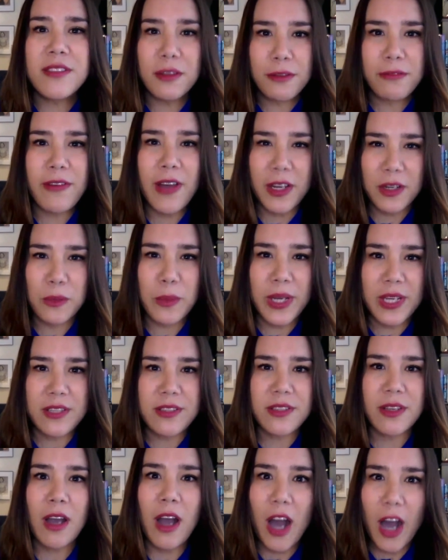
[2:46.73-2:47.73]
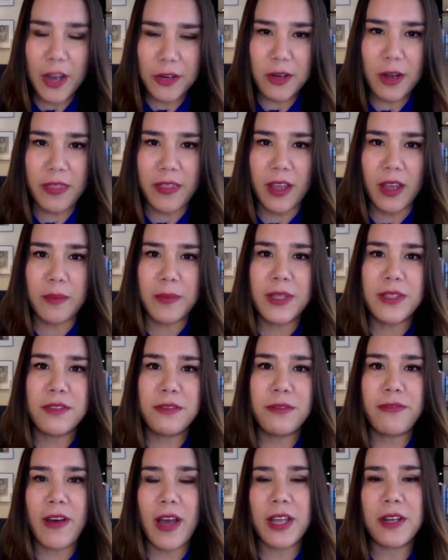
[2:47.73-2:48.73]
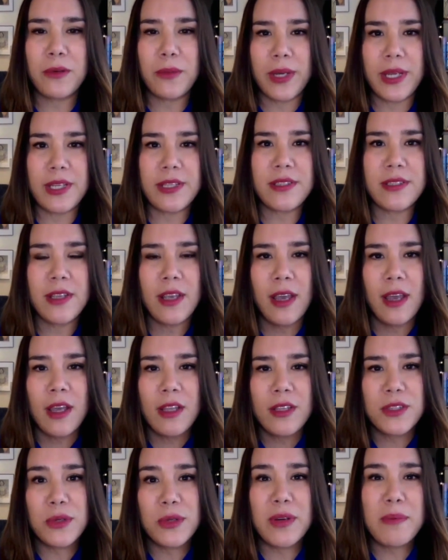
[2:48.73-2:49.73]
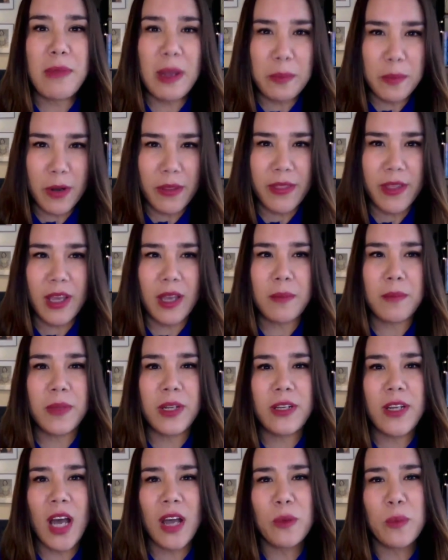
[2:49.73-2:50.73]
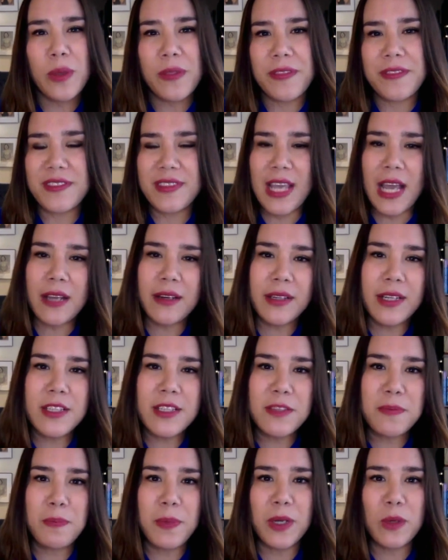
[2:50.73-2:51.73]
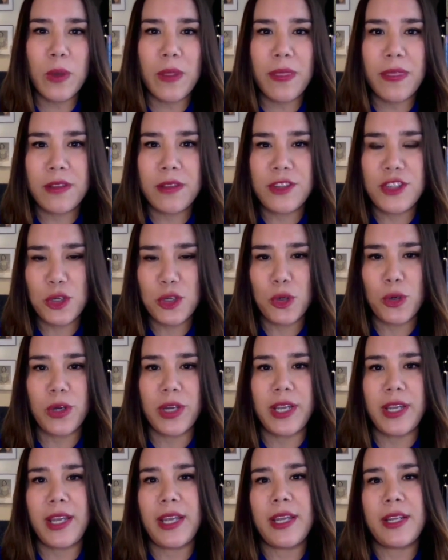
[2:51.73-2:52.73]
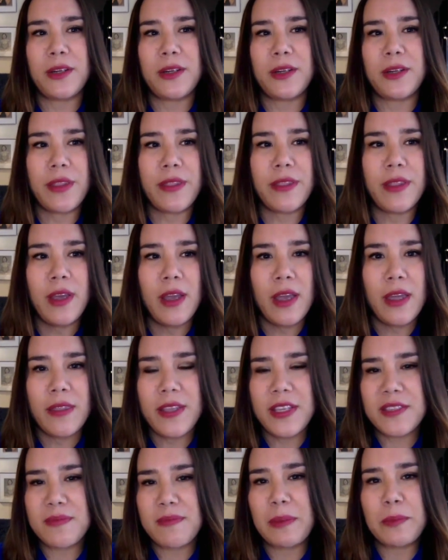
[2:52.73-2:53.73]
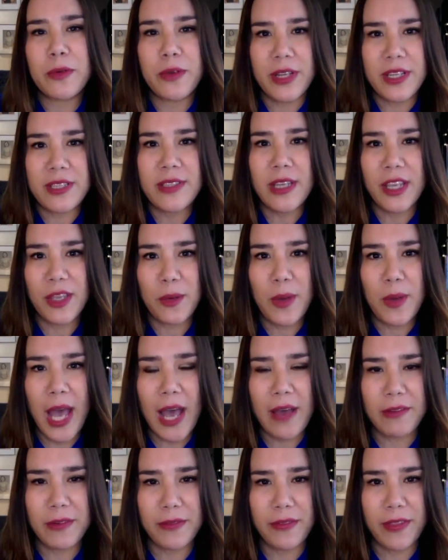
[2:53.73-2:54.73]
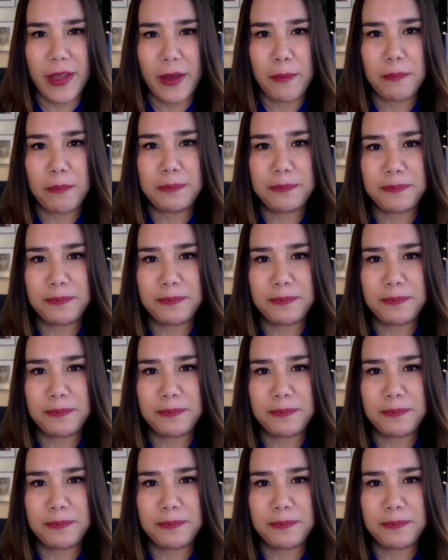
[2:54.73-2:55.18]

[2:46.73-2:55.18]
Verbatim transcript: still find ways to honor them and to find ways to remember them, not with sadness, but with joy and with these memories that you have of them.